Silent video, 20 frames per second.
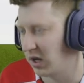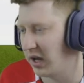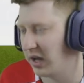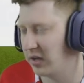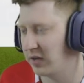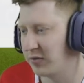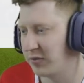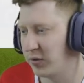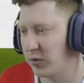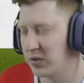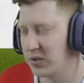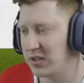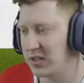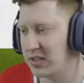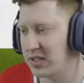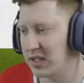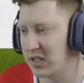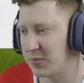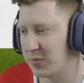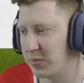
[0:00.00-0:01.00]
I had
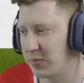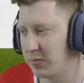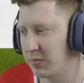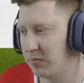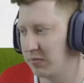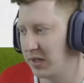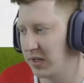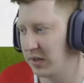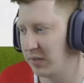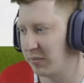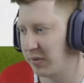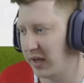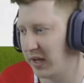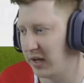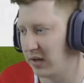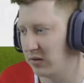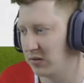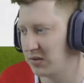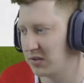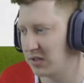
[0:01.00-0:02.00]
46 million
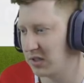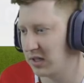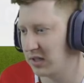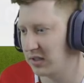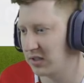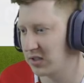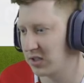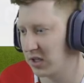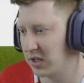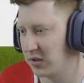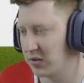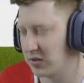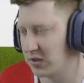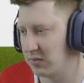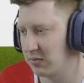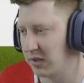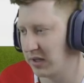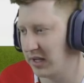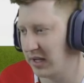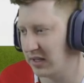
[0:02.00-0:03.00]
pounds, and the Charlie
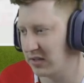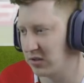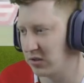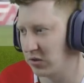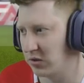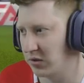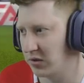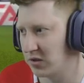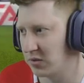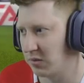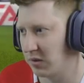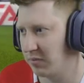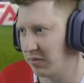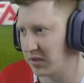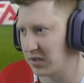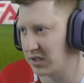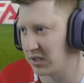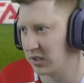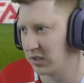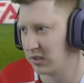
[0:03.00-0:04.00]
Austin money hasn't gone into my
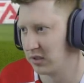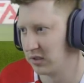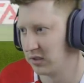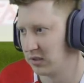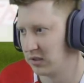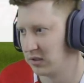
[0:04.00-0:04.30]
budget.